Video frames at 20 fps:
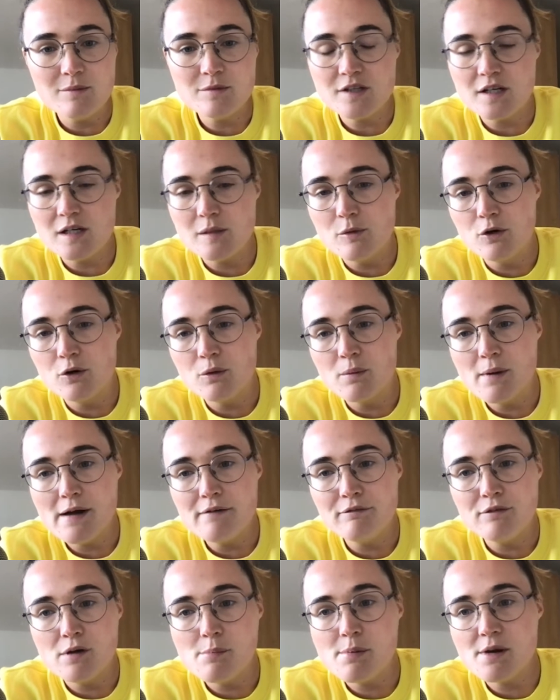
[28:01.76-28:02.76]
anymore or
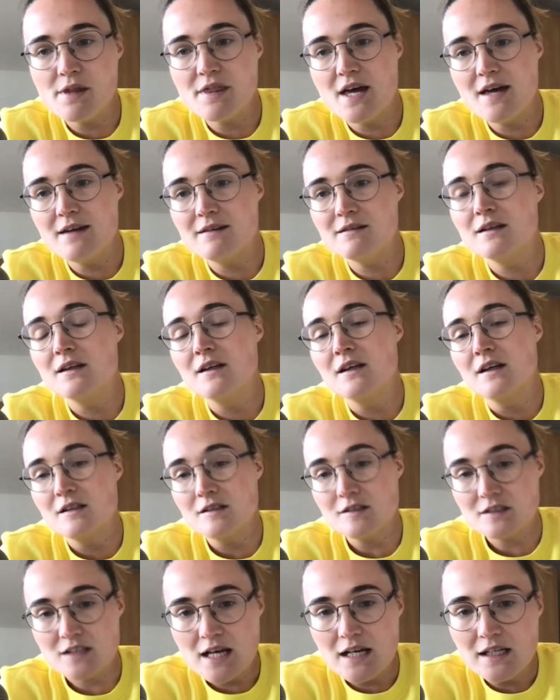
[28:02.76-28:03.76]
whatever, but then
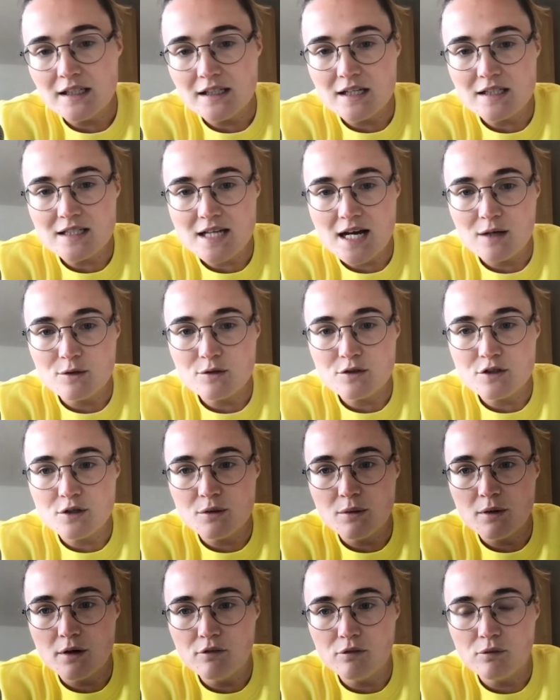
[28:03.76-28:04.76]
scaling it down
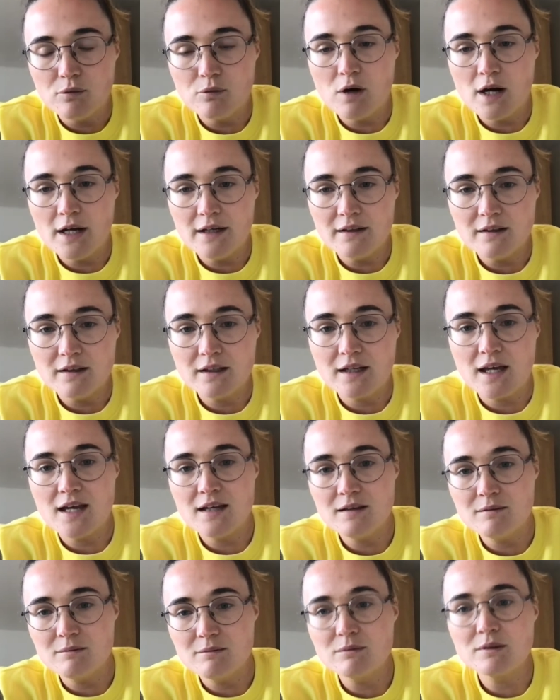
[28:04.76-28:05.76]
to right,
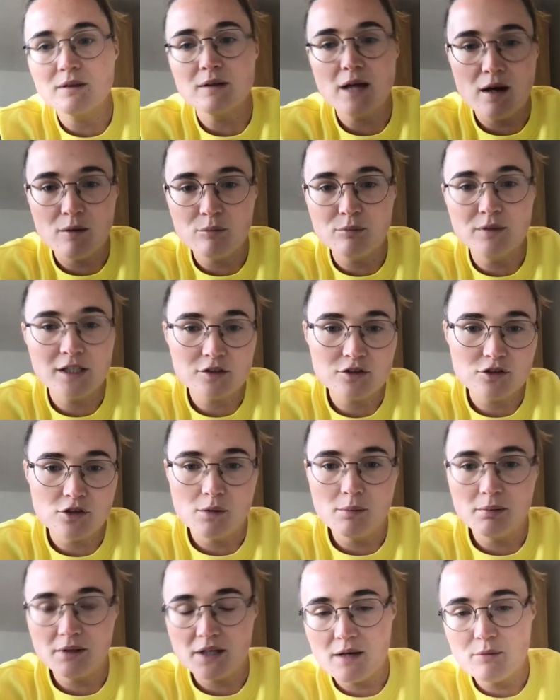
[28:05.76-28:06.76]
okay, next
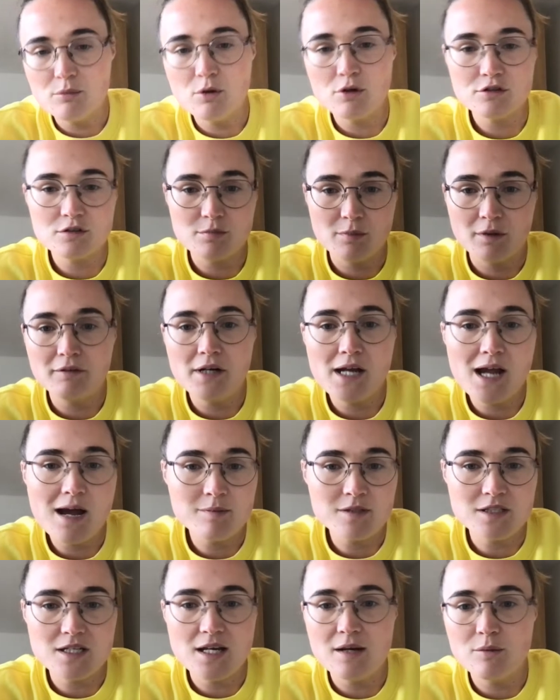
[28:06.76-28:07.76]
job, okay, what's my rehab
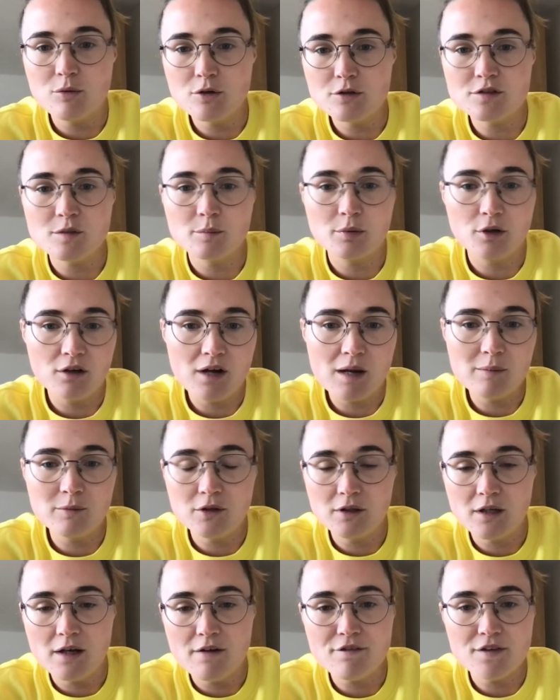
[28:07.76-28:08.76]
today, what's the program look
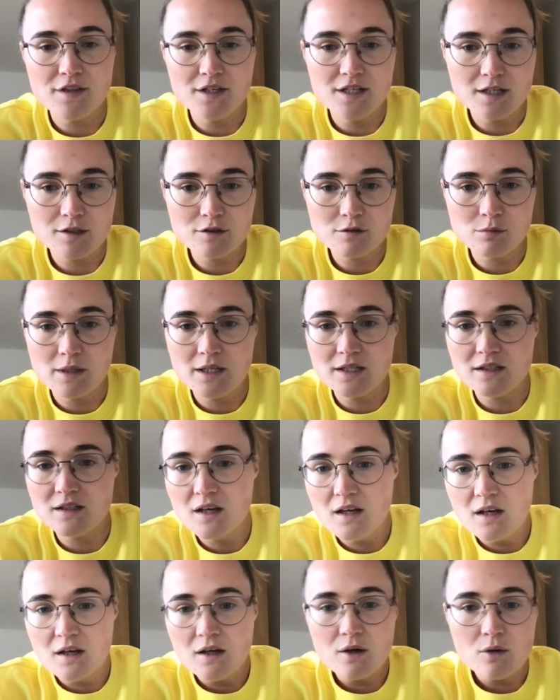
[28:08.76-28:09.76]
like for the next week,
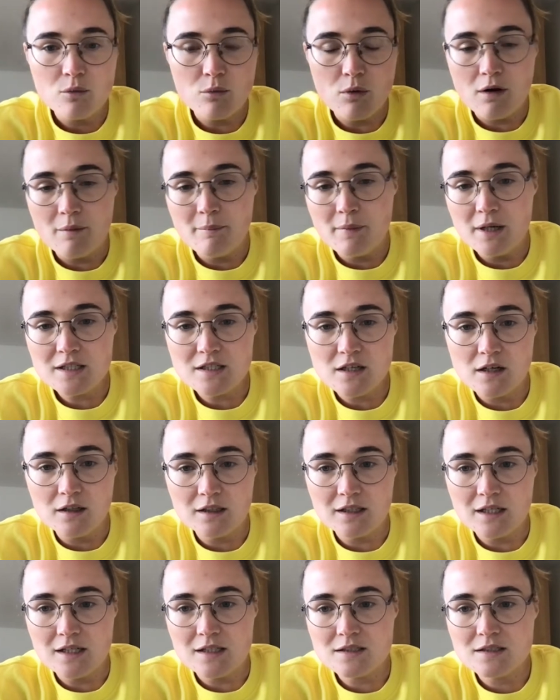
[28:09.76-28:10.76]
what are my
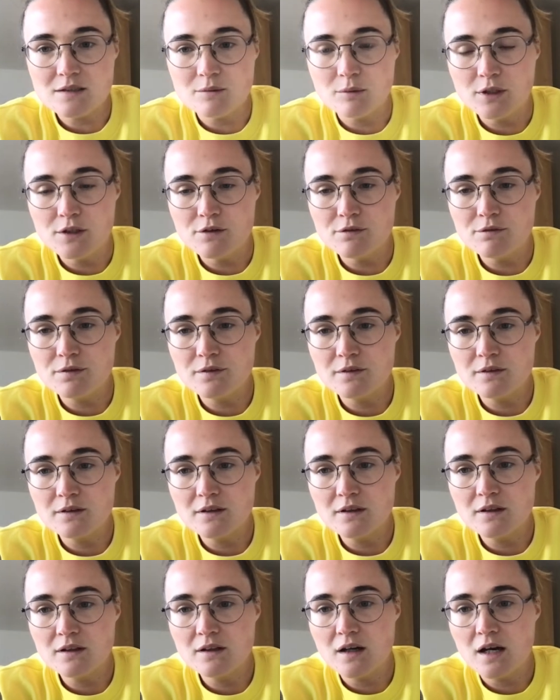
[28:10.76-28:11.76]
targets? So
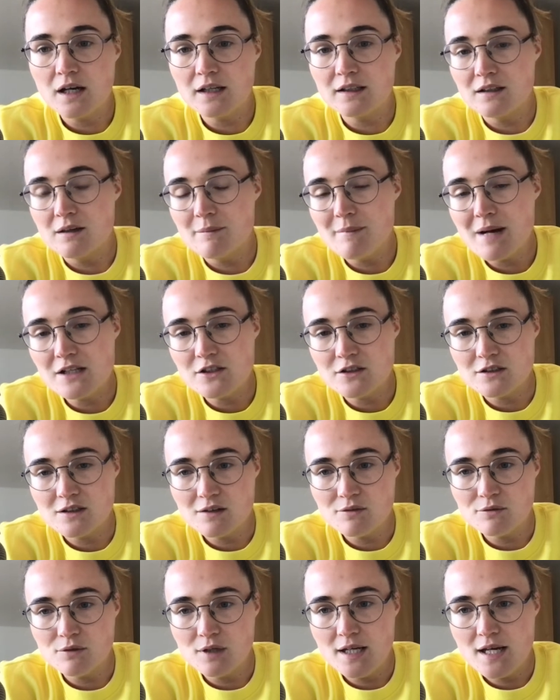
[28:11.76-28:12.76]
I can imagine
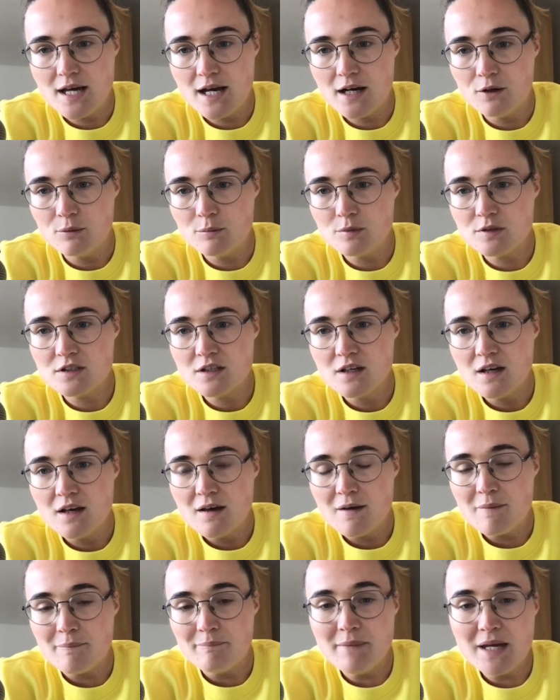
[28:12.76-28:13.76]
that really helped
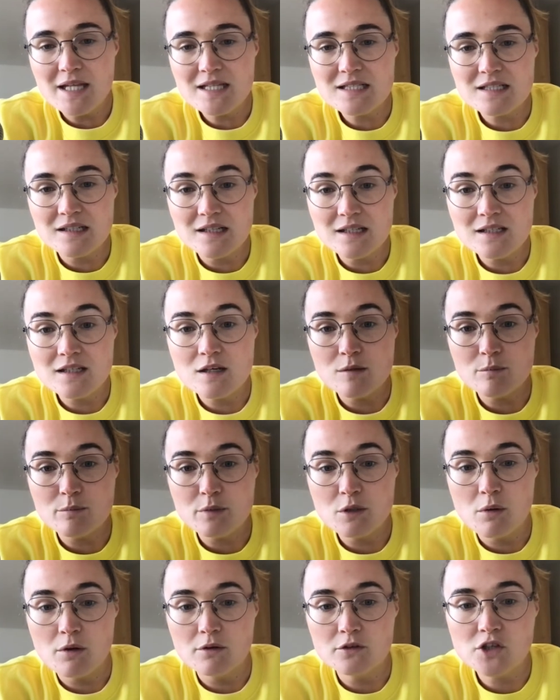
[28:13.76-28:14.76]
mentally keep
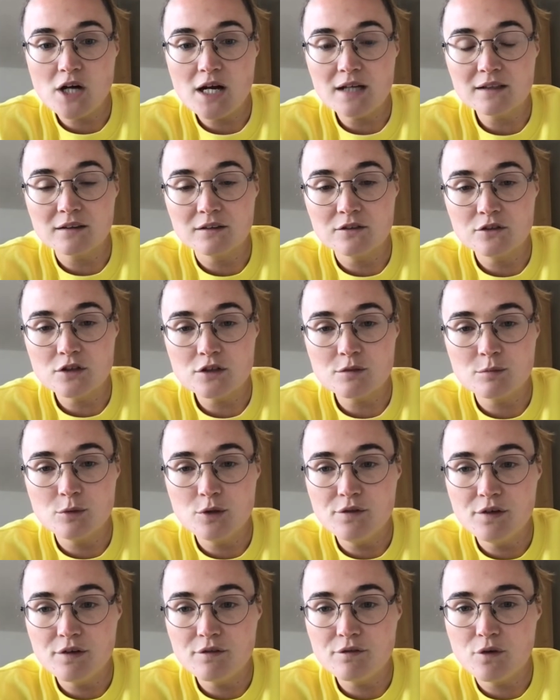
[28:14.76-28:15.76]
you on track and just
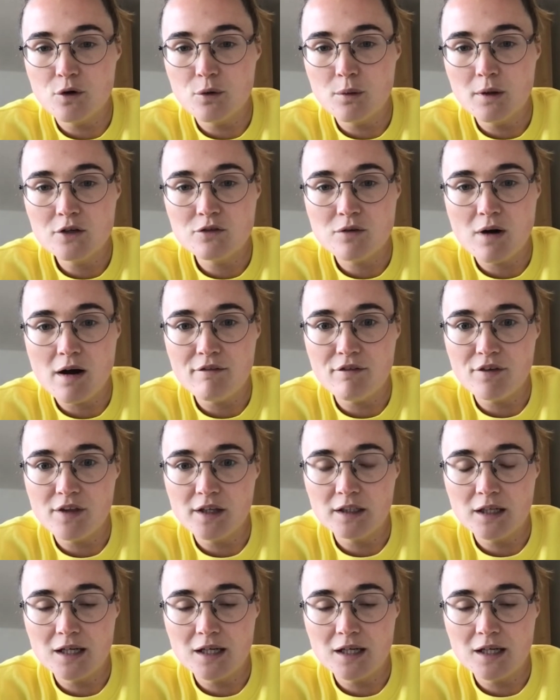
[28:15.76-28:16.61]
moving forward, rather than